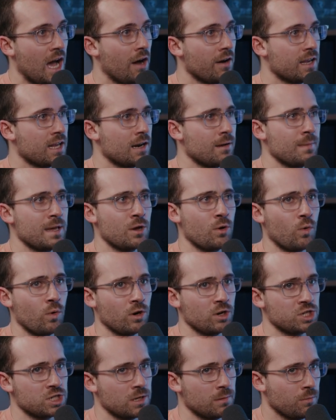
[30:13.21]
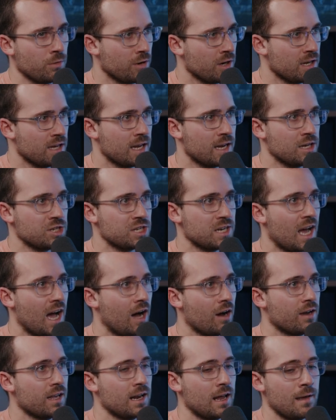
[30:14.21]
How can I make worship more engaging?
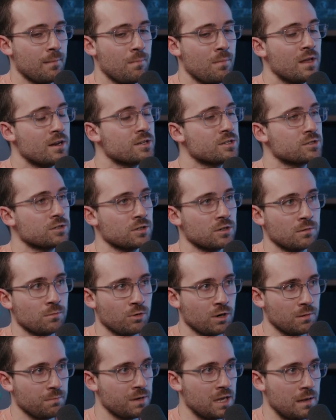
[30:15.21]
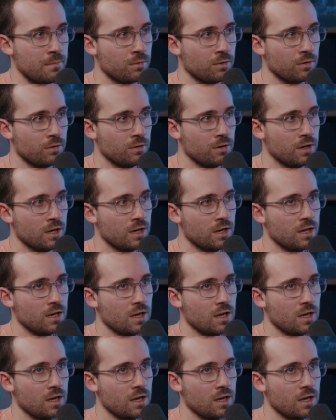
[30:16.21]
How can I minister to more people?